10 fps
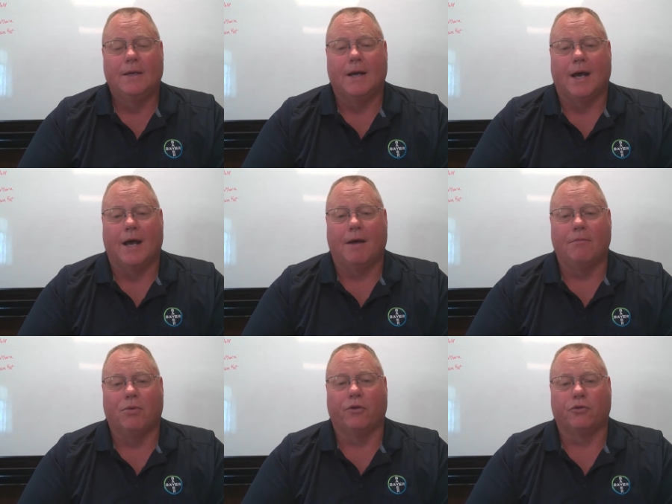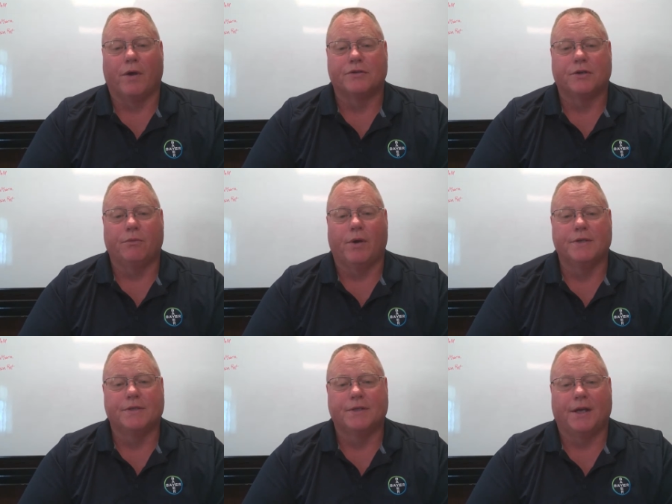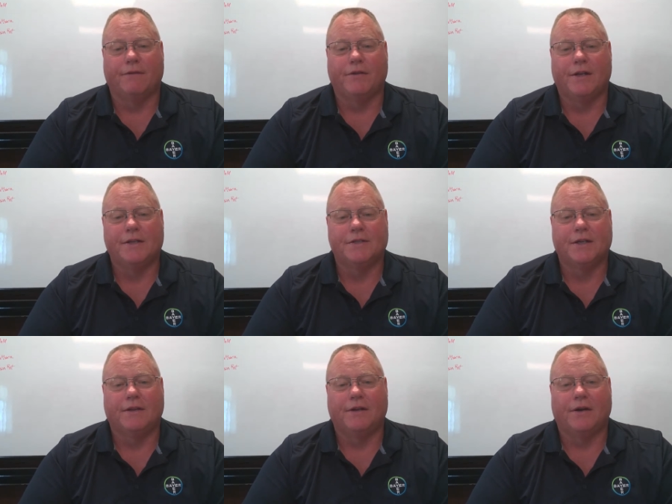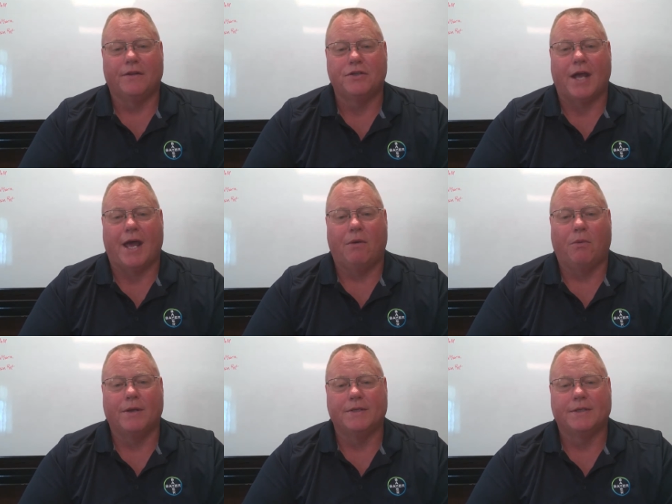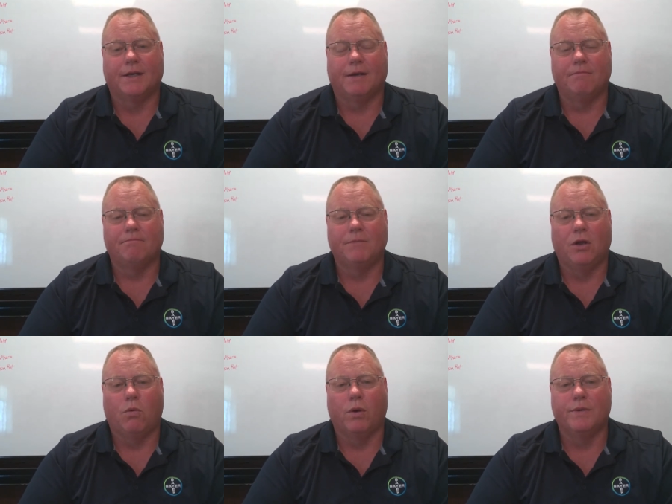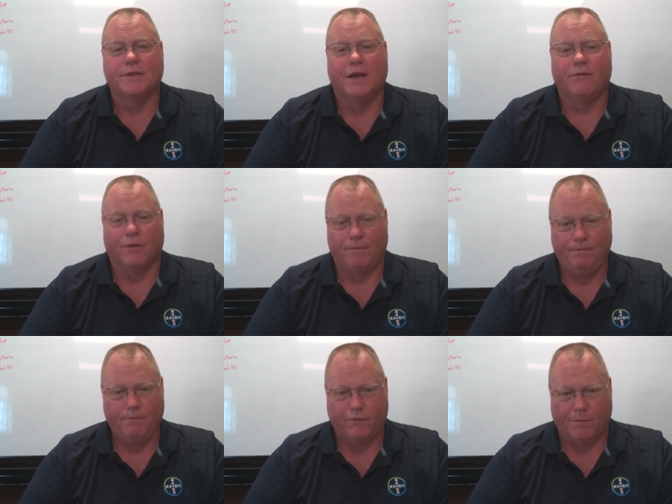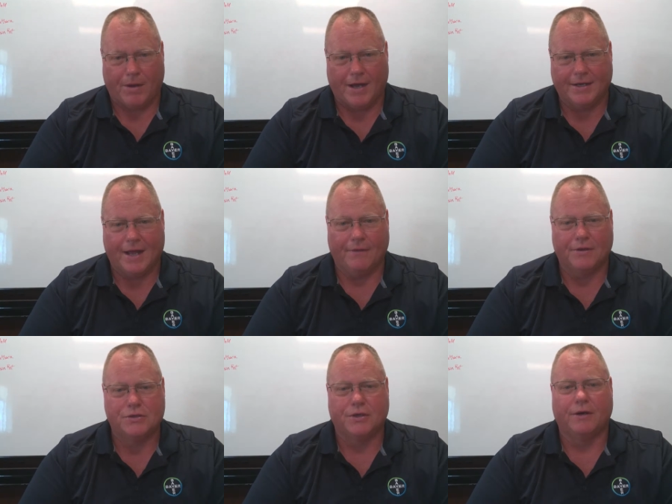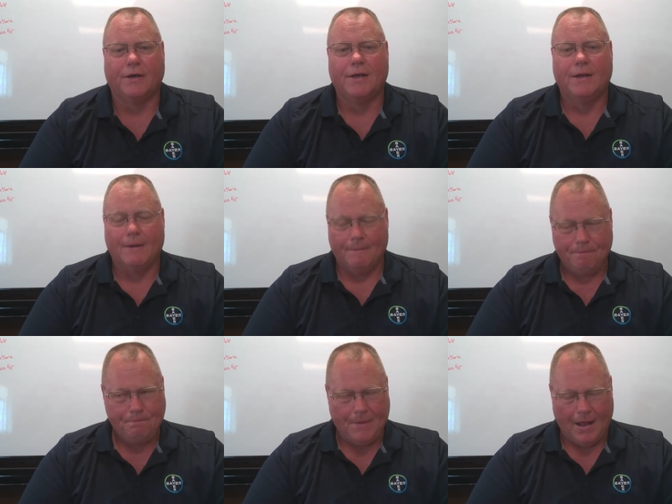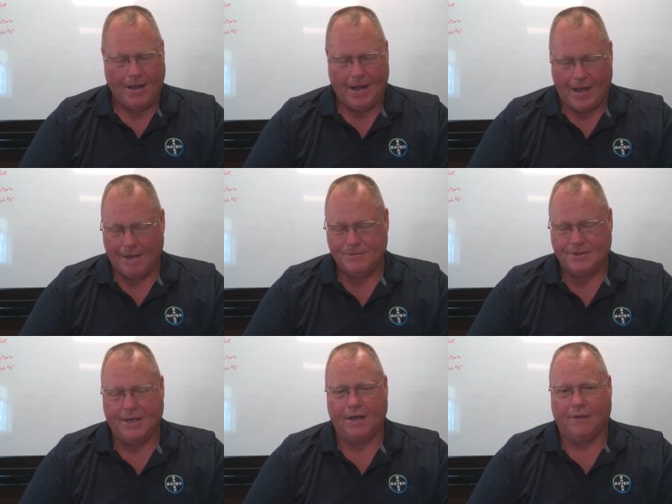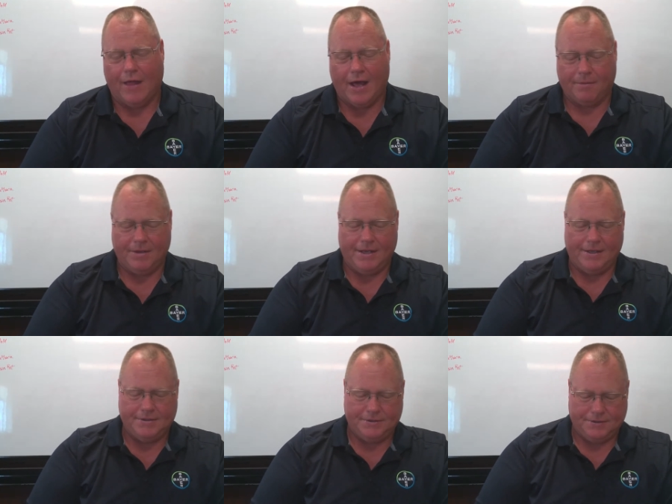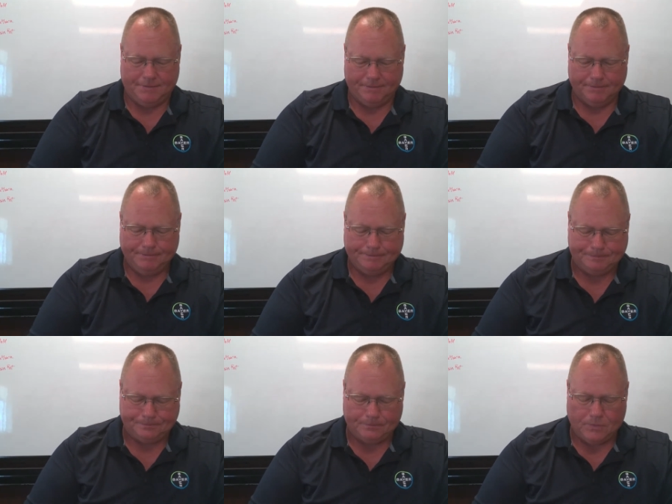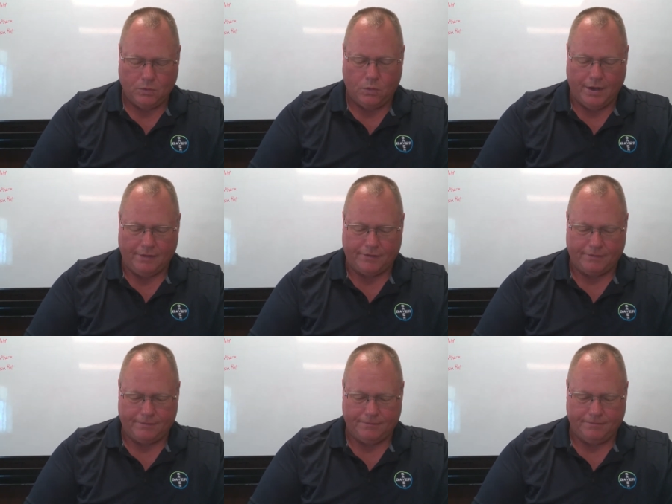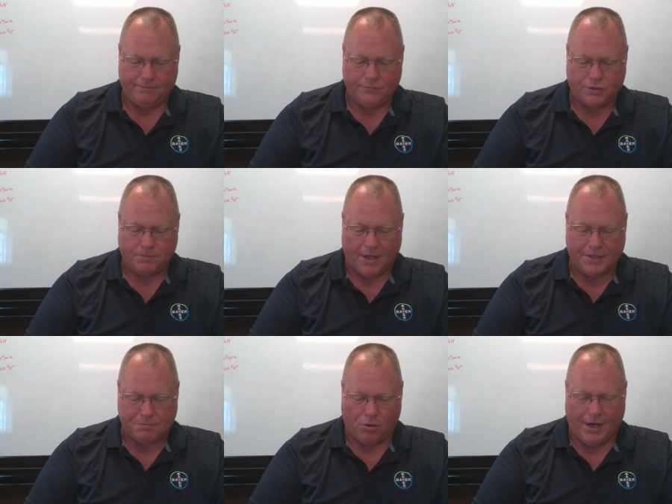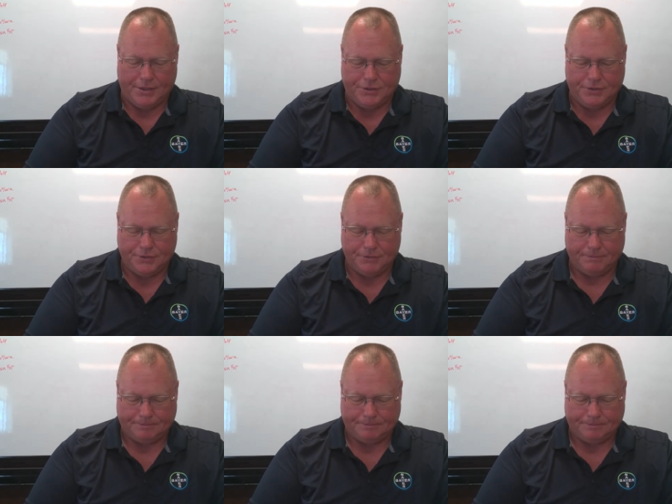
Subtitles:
Merle's question was, if you didn't see it there in the chat, what what are we seeing for pod count this year? I'm seeing a lot of beans with some nice branches,